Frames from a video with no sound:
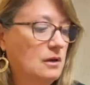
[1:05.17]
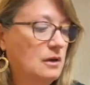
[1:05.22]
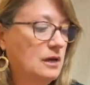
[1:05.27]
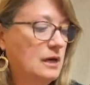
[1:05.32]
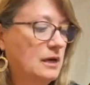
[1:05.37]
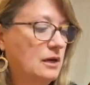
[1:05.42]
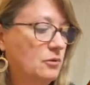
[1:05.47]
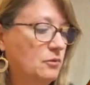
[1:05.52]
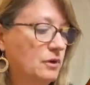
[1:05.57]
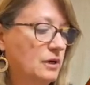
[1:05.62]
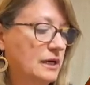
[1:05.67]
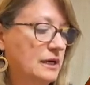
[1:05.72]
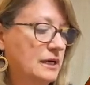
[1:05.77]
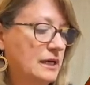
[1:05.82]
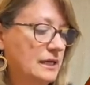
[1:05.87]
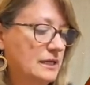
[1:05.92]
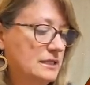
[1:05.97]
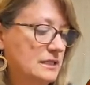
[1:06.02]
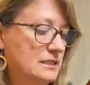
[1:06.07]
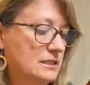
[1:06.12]
got a really
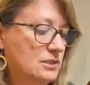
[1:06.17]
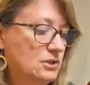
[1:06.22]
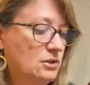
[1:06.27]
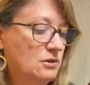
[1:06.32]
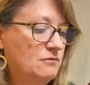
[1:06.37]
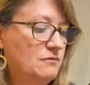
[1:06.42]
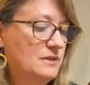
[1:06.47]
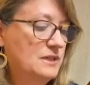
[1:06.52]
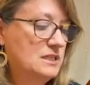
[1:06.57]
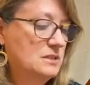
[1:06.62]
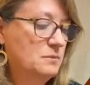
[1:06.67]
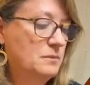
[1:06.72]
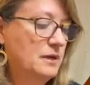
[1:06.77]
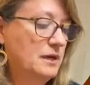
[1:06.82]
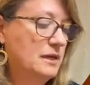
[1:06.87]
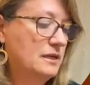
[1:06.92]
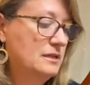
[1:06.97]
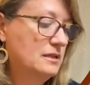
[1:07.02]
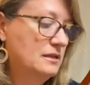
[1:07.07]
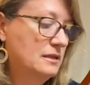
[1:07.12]
nice surface,
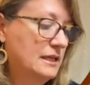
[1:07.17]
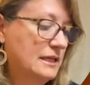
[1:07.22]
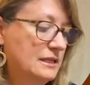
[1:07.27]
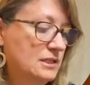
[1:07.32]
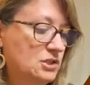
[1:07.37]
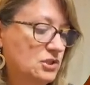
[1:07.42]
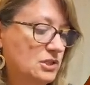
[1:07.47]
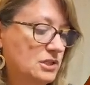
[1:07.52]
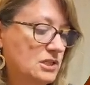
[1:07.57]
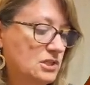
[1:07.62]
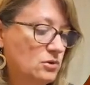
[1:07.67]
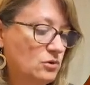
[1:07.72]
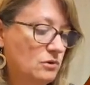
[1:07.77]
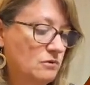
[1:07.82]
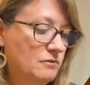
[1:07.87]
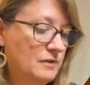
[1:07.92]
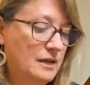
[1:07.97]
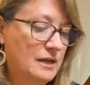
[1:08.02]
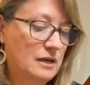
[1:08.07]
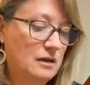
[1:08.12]
but it's just sort
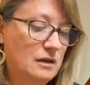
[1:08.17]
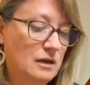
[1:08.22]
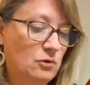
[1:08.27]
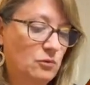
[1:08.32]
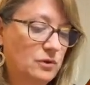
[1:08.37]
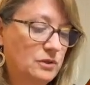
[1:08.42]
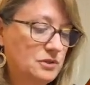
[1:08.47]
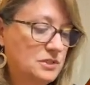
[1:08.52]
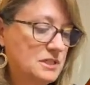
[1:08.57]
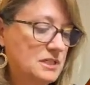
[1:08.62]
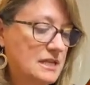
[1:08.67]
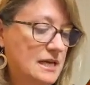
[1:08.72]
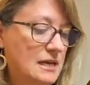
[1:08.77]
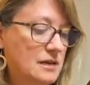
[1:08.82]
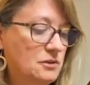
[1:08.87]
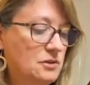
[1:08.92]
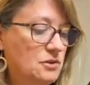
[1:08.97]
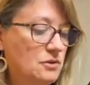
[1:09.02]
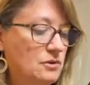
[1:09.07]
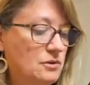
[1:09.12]
of a real
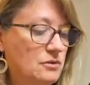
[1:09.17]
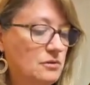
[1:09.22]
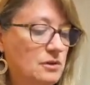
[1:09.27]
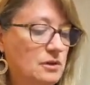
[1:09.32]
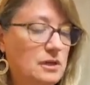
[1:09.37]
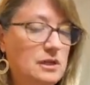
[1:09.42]
standard,